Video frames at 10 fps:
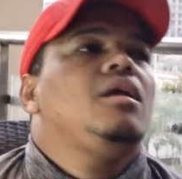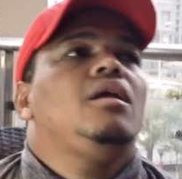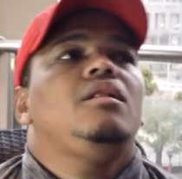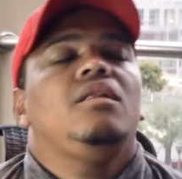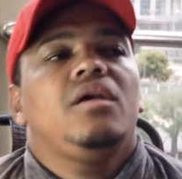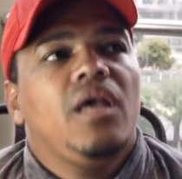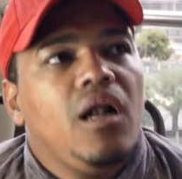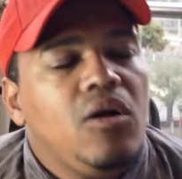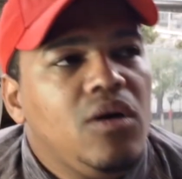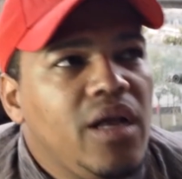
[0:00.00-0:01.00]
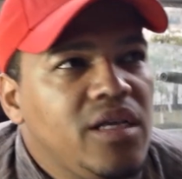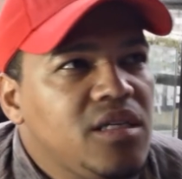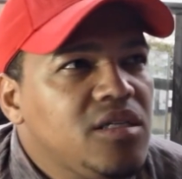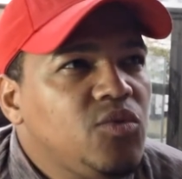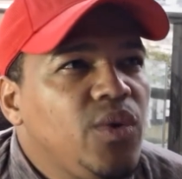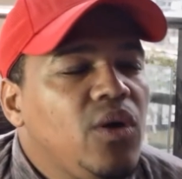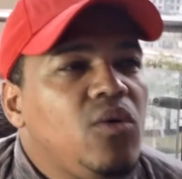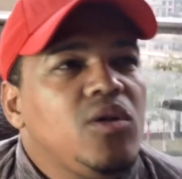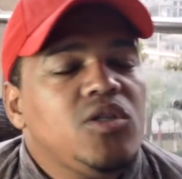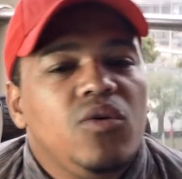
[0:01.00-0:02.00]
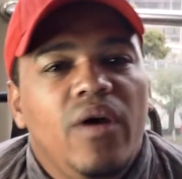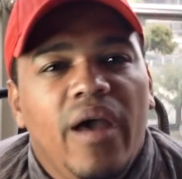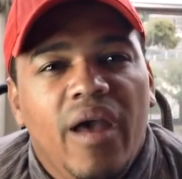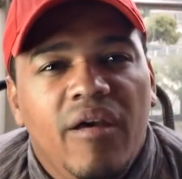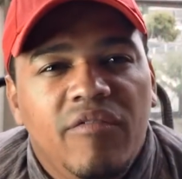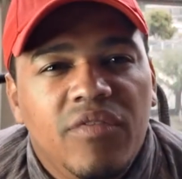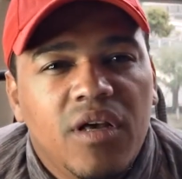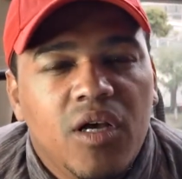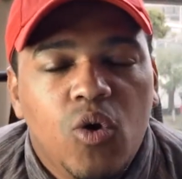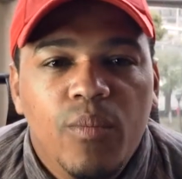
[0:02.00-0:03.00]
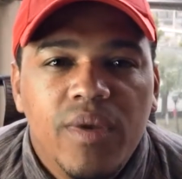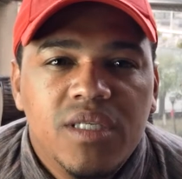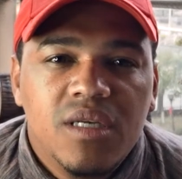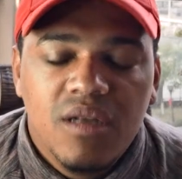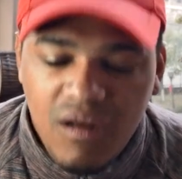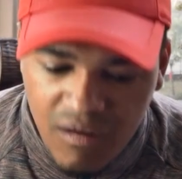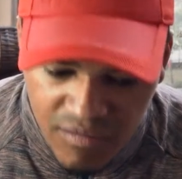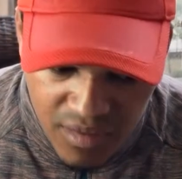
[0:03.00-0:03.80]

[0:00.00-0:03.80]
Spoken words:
In the calculations, we also have the commission of